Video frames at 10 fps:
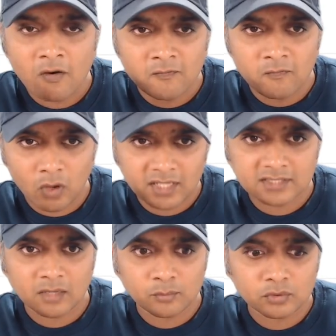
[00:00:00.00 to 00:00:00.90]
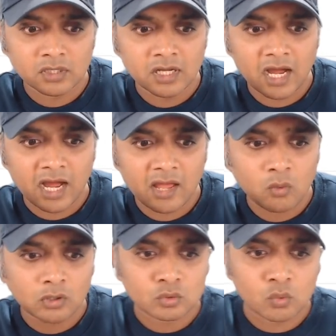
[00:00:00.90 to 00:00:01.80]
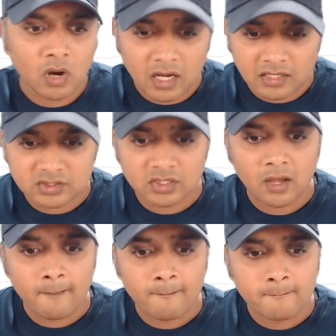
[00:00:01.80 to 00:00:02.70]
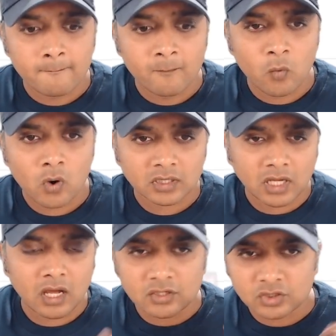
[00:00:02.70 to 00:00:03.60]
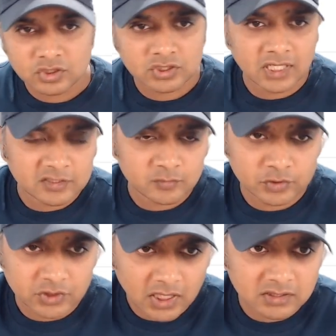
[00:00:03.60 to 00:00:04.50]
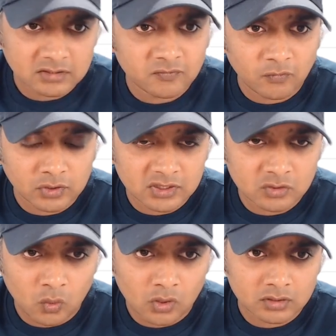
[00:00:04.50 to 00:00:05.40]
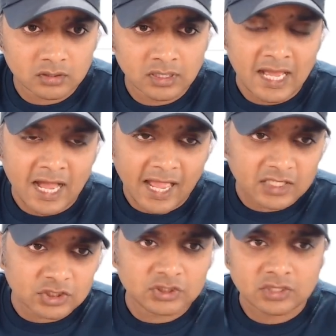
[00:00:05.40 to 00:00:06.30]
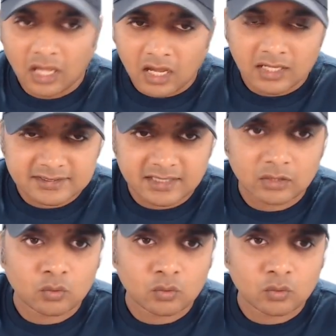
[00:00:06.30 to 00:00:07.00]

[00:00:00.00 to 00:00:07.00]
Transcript: For example, I want to ask what are the sales projections for this quarter? I can just ask that